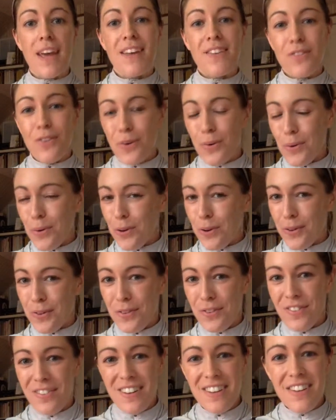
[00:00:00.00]
So you're
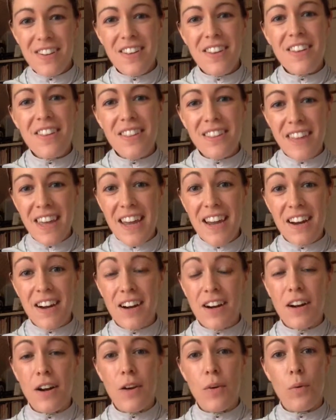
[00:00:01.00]
still
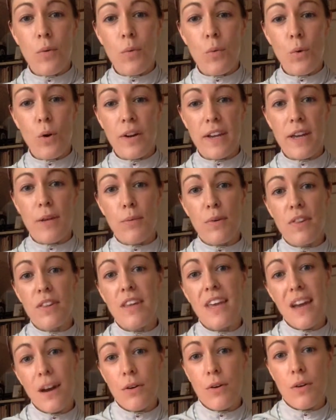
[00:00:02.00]
there working with
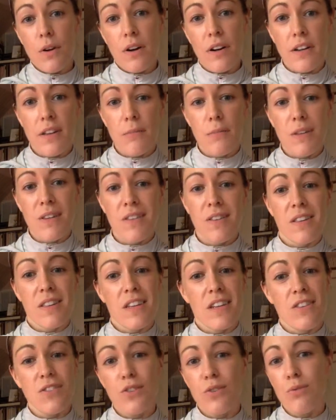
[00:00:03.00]
counter-arguments, the
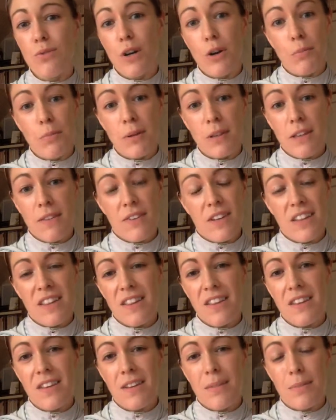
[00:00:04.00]
things you don't believe in,
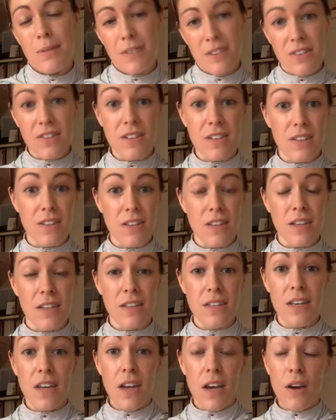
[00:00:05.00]
the positions
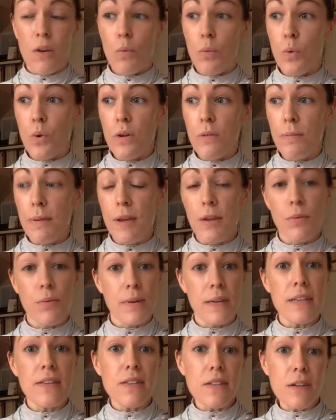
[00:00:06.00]
that would be
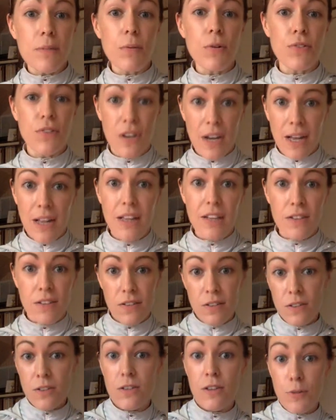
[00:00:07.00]
reasonable
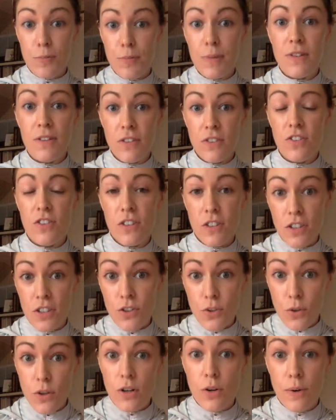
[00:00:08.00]
challenges to the position
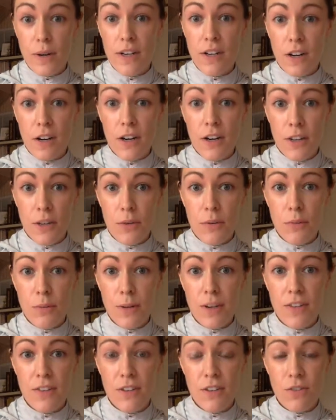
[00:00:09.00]
you're going to argue in
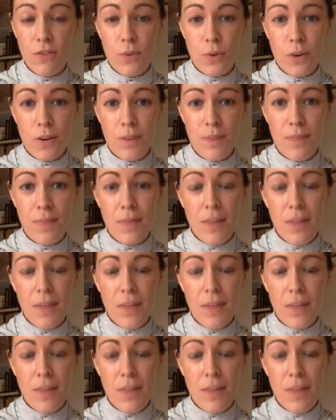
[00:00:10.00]
Project 4.